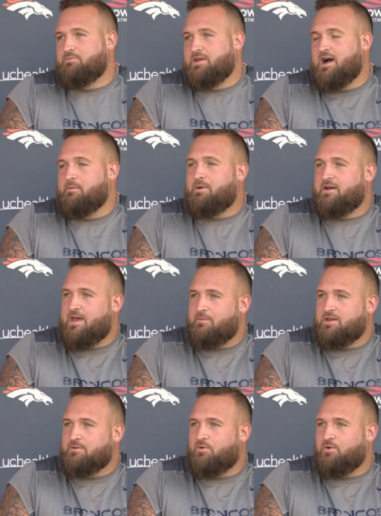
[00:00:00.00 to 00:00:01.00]
be up by that
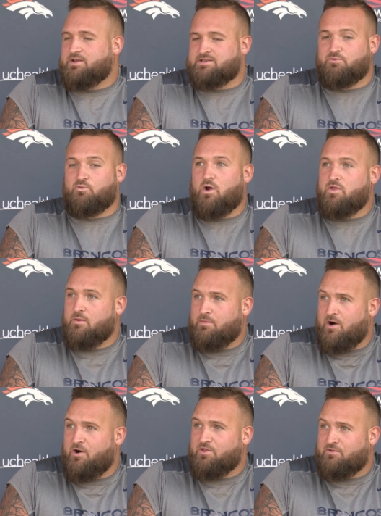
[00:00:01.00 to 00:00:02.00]
many points and run the
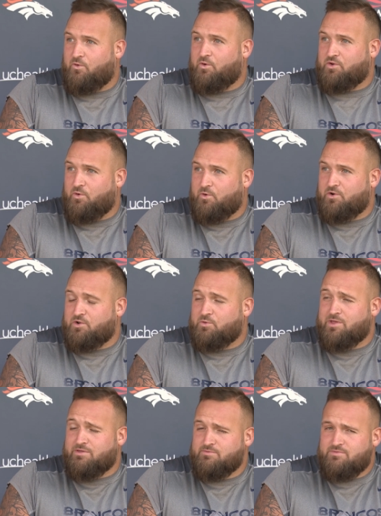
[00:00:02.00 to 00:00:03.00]
ball in the fourth quarter to win,